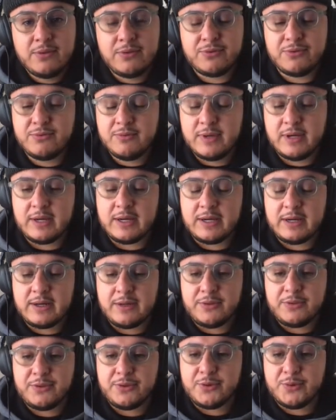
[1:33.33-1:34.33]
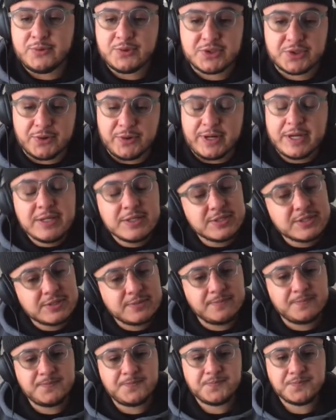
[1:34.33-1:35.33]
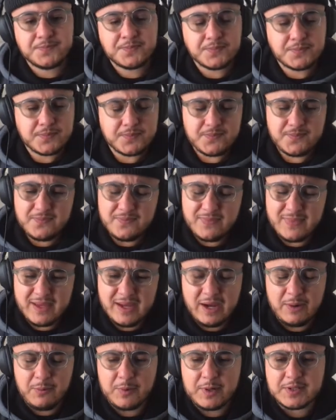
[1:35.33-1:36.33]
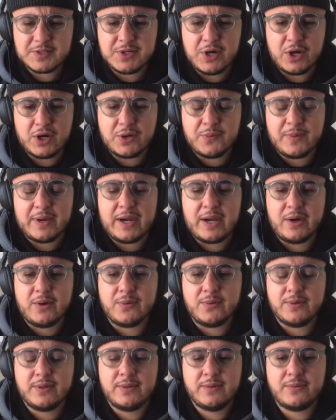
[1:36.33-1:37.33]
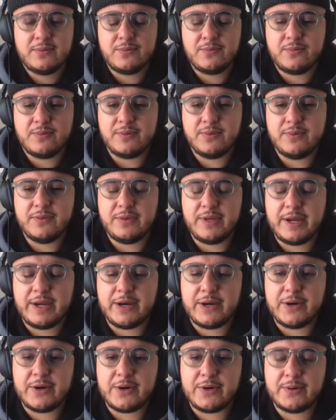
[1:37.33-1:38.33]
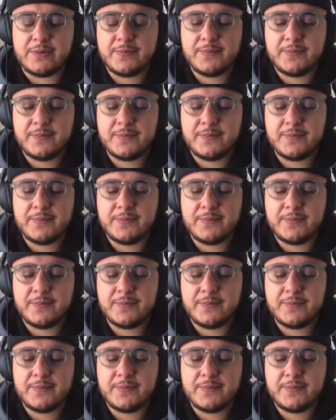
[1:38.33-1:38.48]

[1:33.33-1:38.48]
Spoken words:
through screens. I want to talk about their